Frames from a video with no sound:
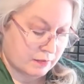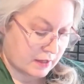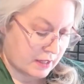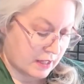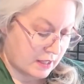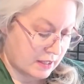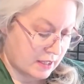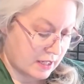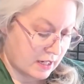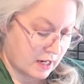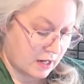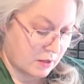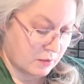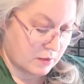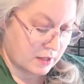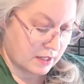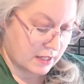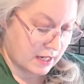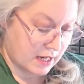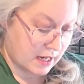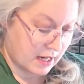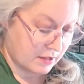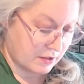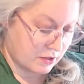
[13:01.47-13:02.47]
And then I went
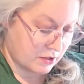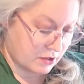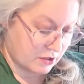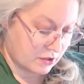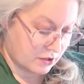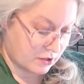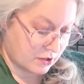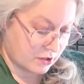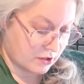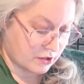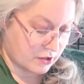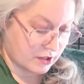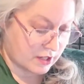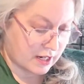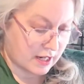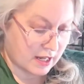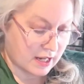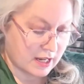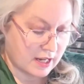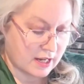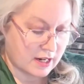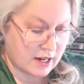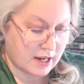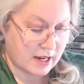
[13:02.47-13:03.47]
and had the surgery,
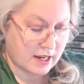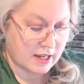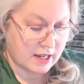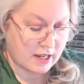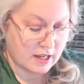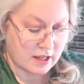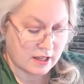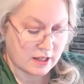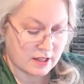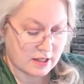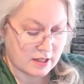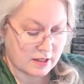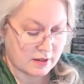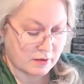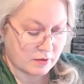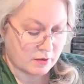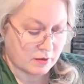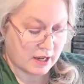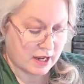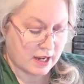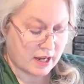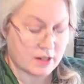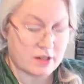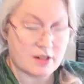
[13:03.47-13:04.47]
and I
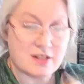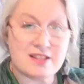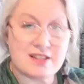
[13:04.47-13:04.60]
had to